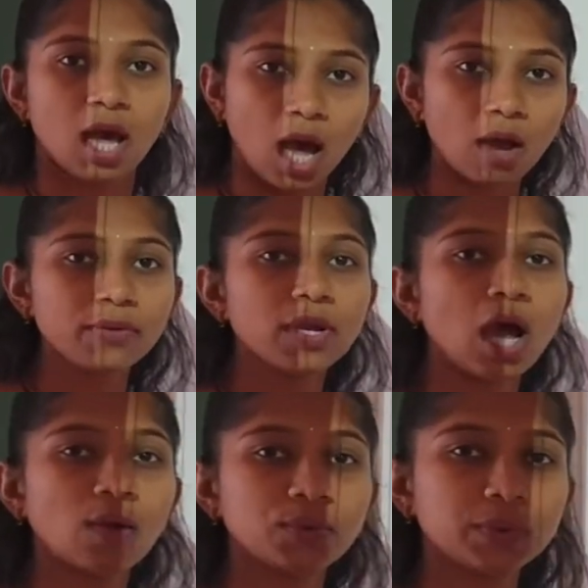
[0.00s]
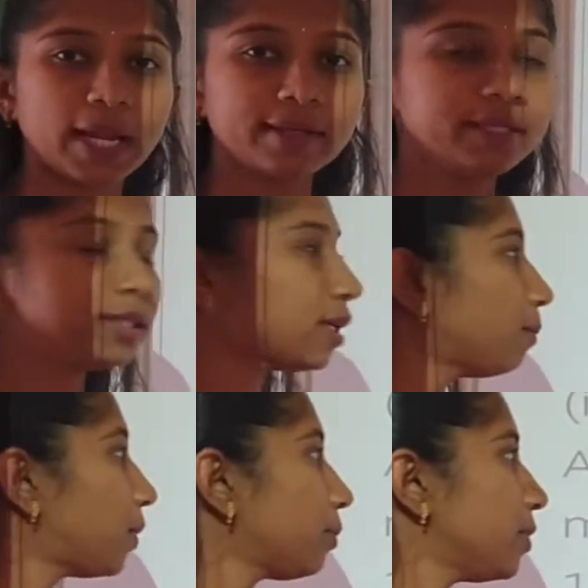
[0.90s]
How you have to write that
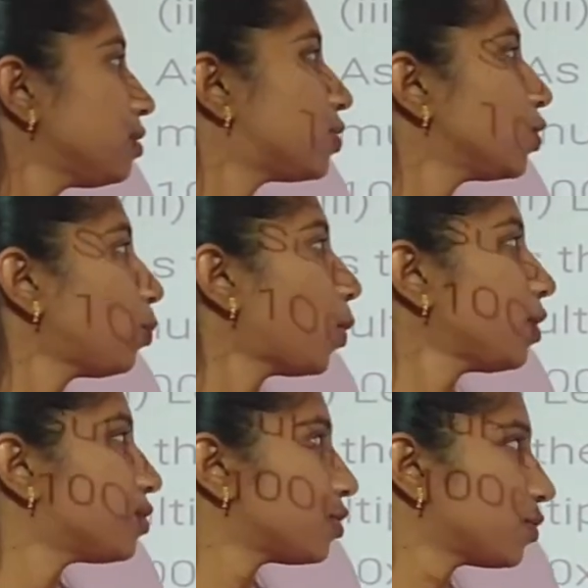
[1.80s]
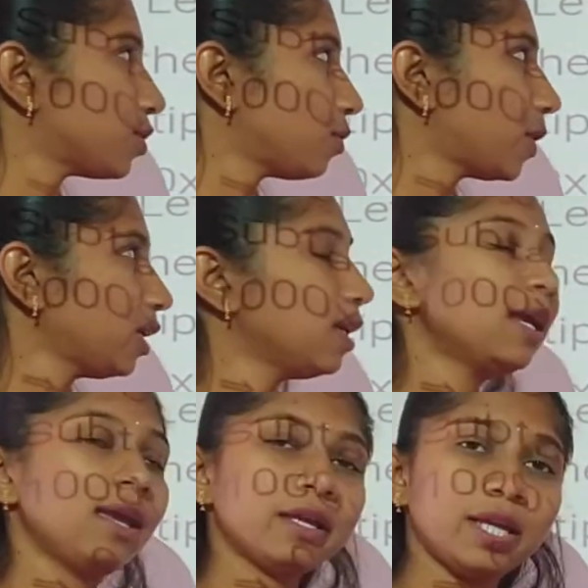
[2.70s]
number means 0.001.
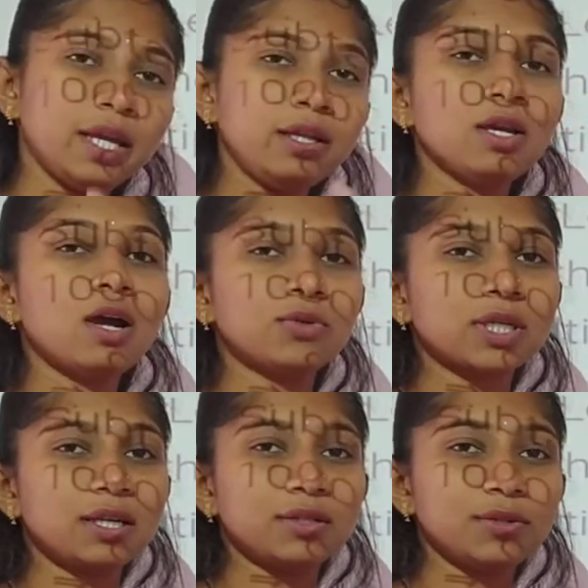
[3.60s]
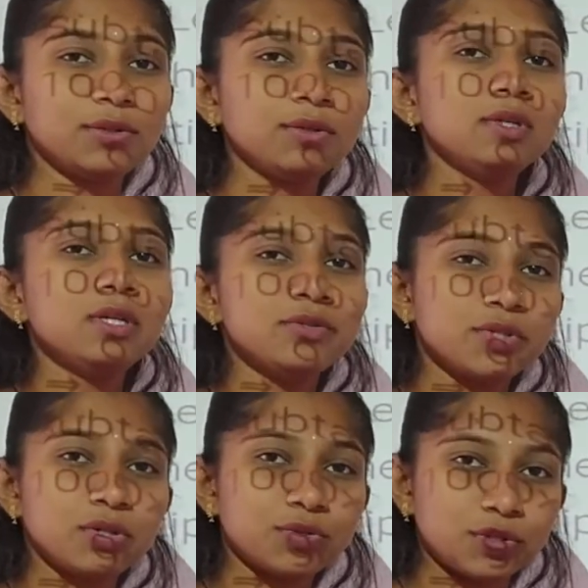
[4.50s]
Again you have to continue
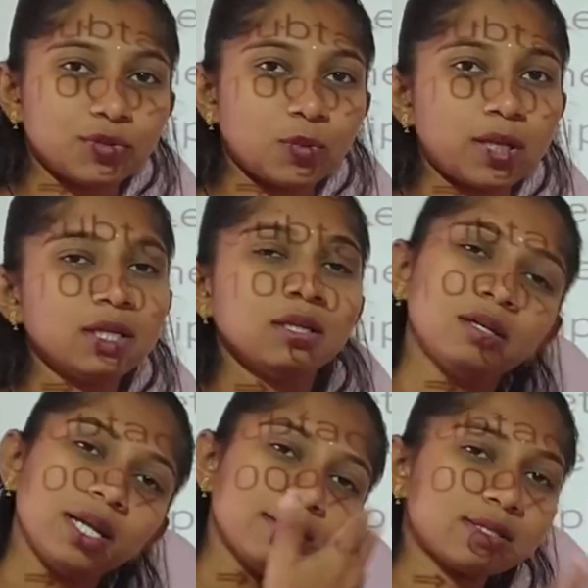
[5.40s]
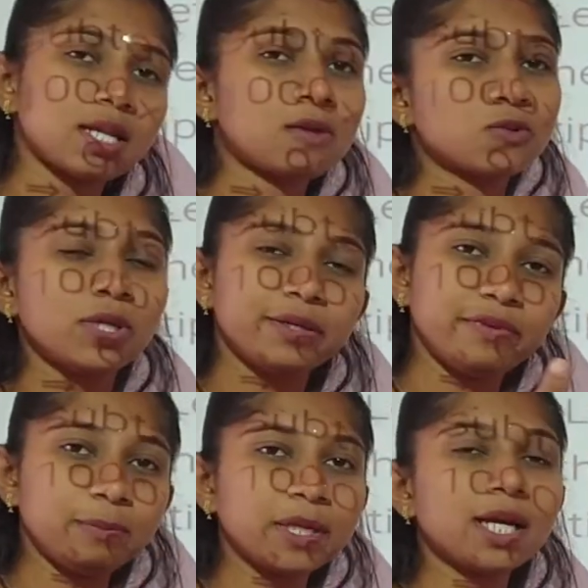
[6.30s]
001. Next also it
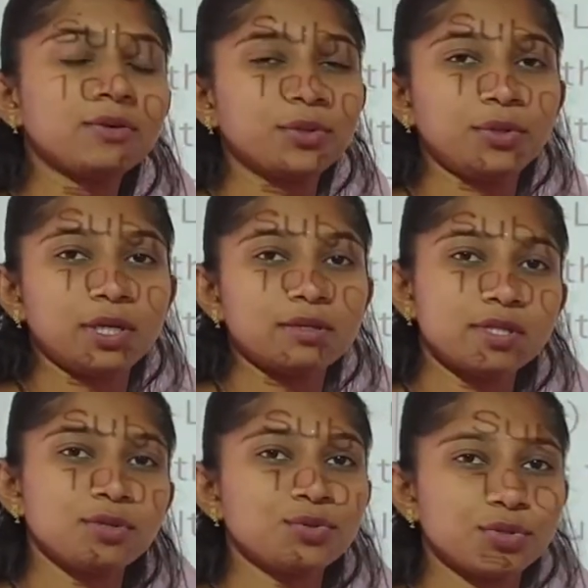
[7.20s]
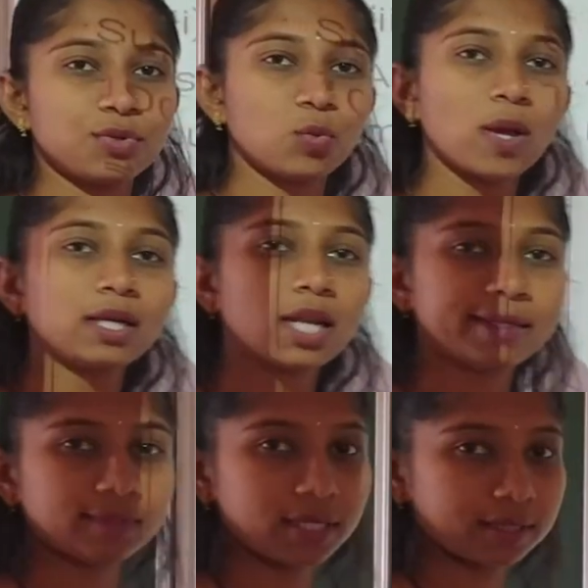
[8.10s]
will be continuing 001
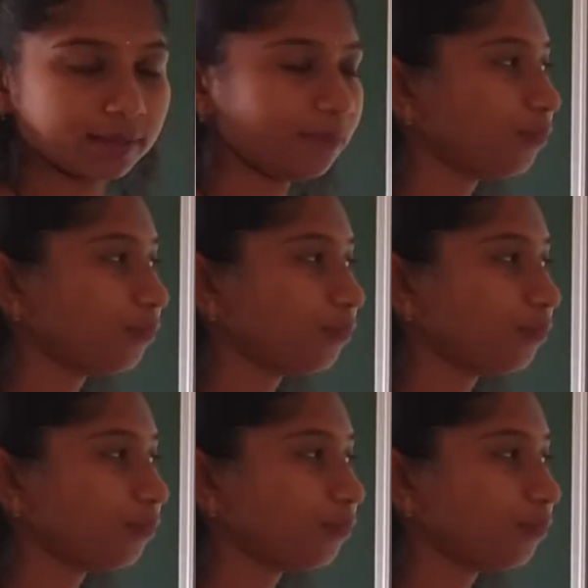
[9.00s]
like that.